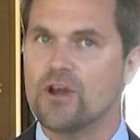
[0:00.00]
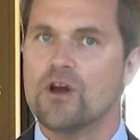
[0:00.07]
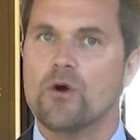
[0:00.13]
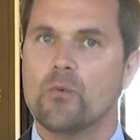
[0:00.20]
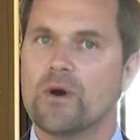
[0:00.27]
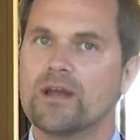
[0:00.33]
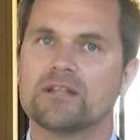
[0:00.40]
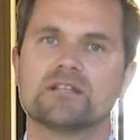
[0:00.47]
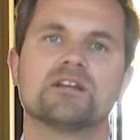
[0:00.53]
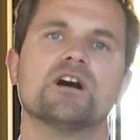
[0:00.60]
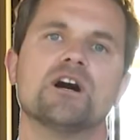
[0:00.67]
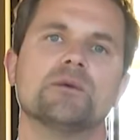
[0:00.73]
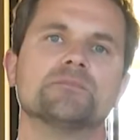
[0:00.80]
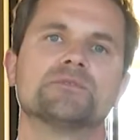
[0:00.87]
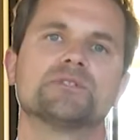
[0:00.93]
when it
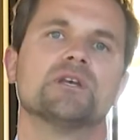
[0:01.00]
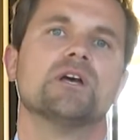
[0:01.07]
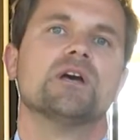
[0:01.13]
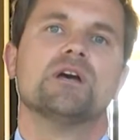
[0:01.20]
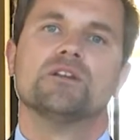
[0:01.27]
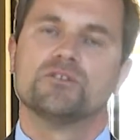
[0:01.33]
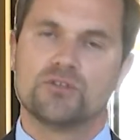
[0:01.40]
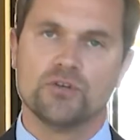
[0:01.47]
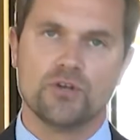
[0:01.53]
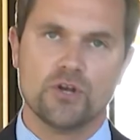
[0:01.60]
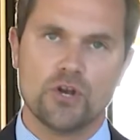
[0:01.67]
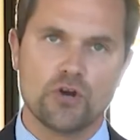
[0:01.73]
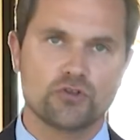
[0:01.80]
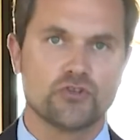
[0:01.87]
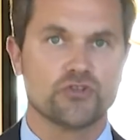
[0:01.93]
comes to the
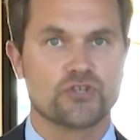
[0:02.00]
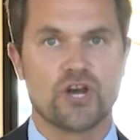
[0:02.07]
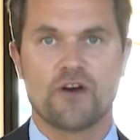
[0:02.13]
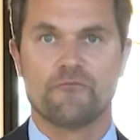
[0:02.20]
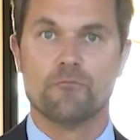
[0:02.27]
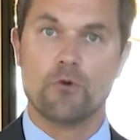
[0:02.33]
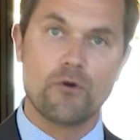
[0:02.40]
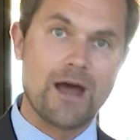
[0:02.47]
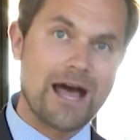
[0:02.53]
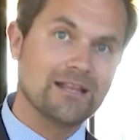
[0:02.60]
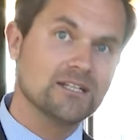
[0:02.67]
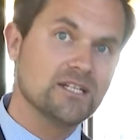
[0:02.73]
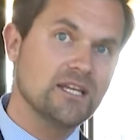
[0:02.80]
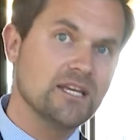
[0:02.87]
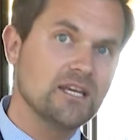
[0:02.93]
notions of
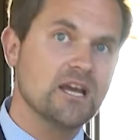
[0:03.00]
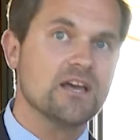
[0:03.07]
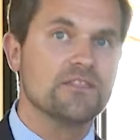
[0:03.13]
morality,